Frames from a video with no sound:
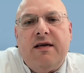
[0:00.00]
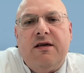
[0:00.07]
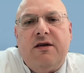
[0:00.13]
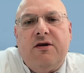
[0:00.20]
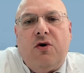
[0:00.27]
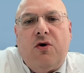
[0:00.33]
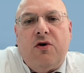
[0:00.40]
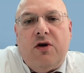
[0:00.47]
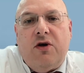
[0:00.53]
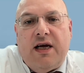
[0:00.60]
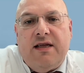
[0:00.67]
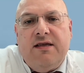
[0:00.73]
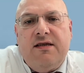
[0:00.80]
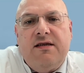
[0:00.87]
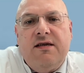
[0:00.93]

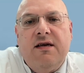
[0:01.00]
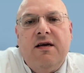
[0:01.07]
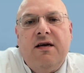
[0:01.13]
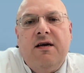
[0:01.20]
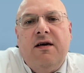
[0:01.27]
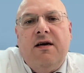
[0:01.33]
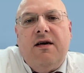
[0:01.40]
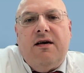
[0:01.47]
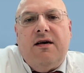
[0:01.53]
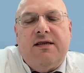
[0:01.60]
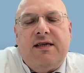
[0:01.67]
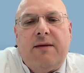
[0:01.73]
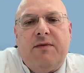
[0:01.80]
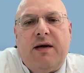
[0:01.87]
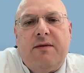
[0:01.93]
anticoagulants.
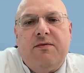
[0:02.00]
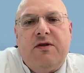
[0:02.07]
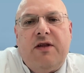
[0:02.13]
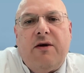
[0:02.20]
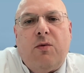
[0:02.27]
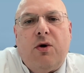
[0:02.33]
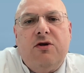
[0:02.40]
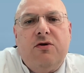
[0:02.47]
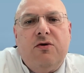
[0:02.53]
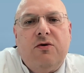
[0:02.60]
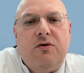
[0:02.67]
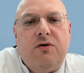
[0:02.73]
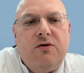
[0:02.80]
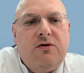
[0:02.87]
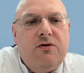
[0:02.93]
Sometimes they want
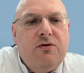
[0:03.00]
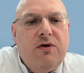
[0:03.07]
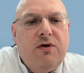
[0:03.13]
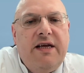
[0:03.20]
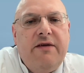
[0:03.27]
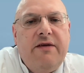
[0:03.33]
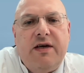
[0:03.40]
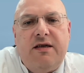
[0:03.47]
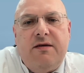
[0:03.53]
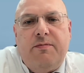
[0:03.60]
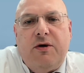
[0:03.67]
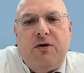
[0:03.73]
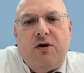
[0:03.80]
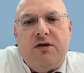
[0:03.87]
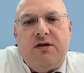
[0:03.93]
to leave it
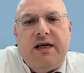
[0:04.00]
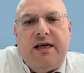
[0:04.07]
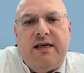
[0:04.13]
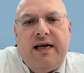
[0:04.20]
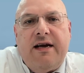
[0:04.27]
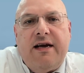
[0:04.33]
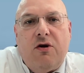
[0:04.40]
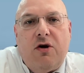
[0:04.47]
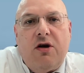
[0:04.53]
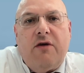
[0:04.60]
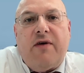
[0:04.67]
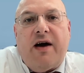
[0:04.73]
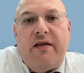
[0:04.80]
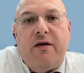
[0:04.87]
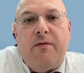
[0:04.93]
because they take a lot
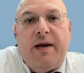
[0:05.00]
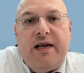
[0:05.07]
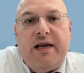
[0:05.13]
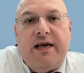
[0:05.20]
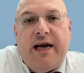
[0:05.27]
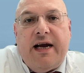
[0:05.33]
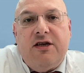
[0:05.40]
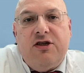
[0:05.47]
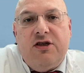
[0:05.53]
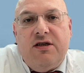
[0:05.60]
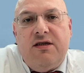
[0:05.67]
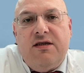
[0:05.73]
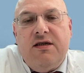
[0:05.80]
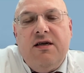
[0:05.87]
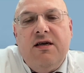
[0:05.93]
of other
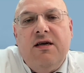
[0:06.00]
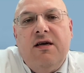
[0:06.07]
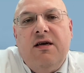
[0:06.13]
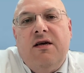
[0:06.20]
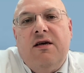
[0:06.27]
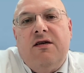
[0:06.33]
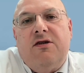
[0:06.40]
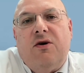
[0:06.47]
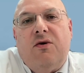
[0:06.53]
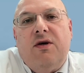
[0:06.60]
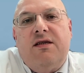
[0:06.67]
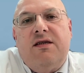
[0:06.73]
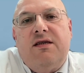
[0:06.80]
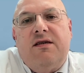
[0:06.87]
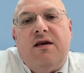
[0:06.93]
medications. So
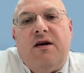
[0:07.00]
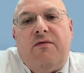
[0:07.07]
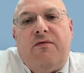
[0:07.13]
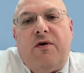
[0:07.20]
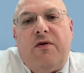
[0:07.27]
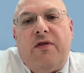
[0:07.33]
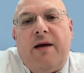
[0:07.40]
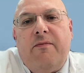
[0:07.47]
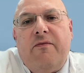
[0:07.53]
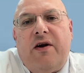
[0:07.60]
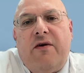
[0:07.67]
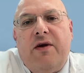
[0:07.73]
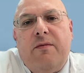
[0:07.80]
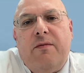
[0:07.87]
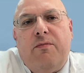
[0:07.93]
it's for them
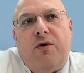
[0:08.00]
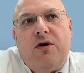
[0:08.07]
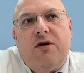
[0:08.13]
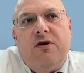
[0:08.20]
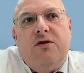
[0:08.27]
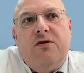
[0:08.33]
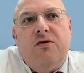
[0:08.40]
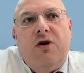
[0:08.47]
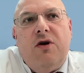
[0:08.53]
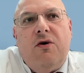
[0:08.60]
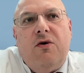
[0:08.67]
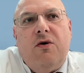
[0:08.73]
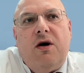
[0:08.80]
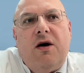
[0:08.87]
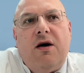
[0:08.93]
very important to
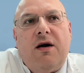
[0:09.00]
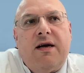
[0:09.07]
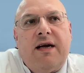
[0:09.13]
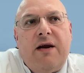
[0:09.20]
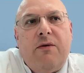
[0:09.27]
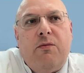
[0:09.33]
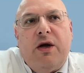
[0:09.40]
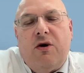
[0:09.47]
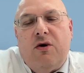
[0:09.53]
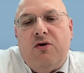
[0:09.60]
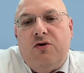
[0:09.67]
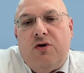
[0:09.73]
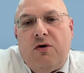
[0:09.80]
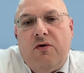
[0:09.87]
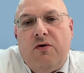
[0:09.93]
know, can we
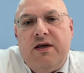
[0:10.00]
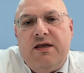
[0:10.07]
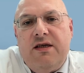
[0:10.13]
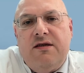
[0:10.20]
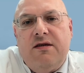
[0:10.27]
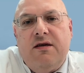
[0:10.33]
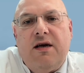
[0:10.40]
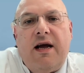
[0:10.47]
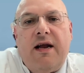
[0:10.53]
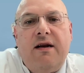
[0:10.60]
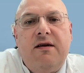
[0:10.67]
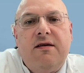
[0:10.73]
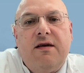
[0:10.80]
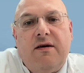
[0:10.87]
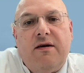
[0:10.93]
control this
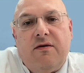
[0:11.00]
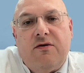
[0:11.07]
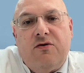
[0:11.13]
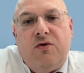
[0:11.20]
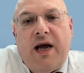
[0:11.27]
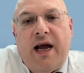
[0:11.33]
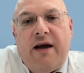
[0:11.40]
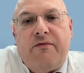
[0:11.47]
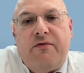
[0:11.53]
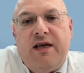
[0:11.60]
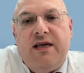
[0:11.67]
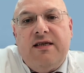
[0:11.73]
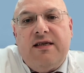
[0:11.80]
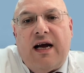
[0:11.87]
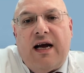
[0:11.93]
and to have
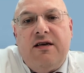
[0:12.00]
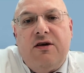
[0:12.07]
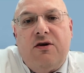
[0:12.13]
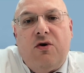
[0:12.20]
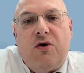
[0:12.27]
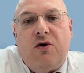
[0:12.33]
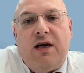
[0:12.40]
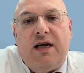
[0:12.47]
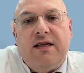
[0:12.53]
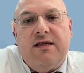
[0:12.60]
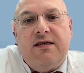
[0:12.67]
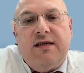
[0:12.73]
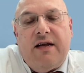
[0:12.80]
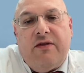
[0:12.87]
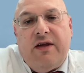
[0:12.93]
these
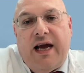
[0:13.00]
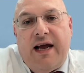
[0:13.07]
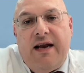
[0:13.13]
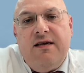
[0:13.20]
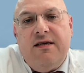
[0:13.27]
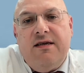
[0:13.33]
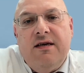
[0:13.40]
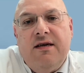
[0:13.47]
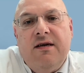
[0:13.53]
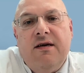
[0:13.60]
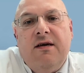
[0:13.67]
anticoagulants at the end,